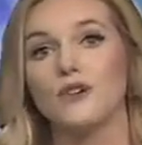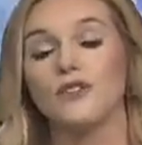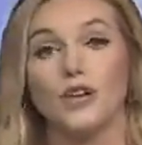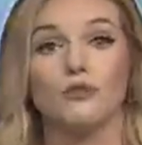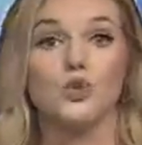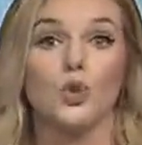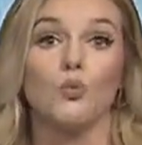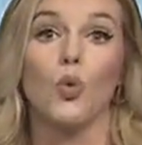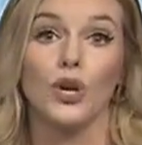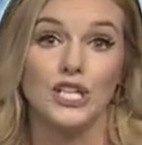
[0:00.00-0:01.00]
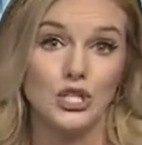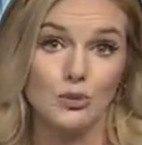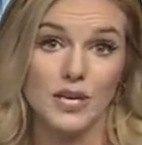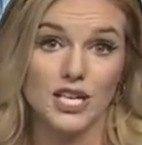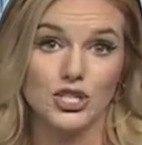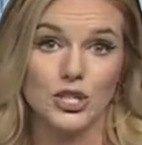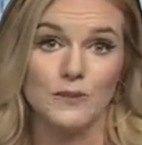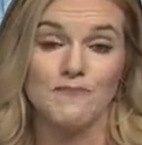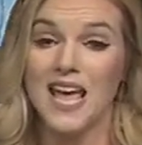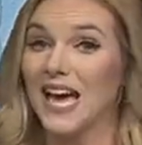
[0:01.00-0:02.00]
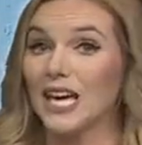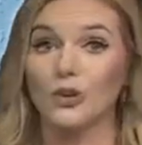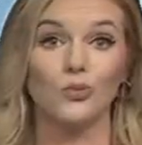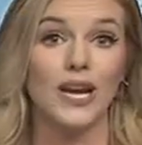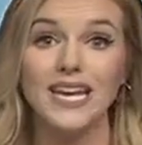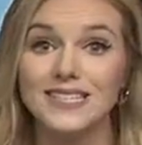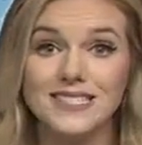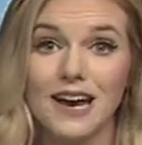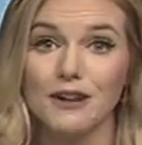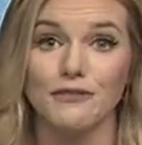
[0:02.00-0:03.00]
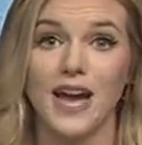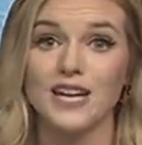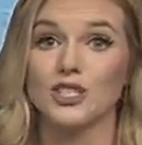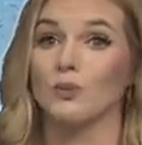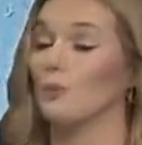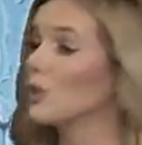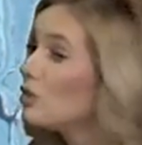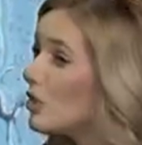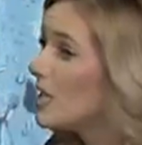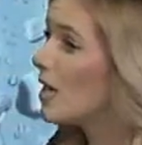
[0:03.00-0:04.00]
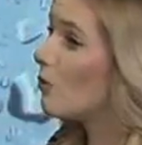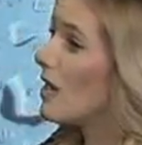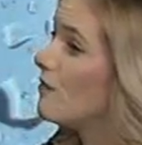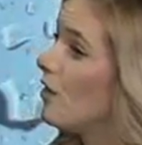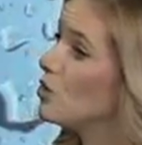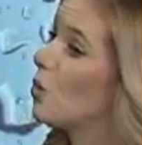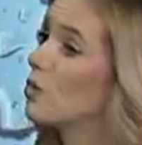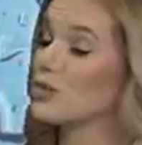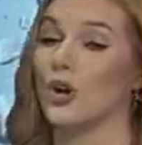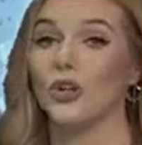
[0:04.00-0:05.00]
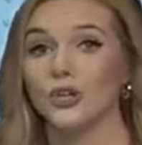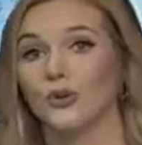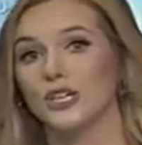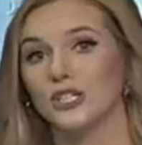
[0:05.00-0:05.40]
thunderstorm warning to be issued. Again, rain is not a factor. When we're looking at rainfall totals all across the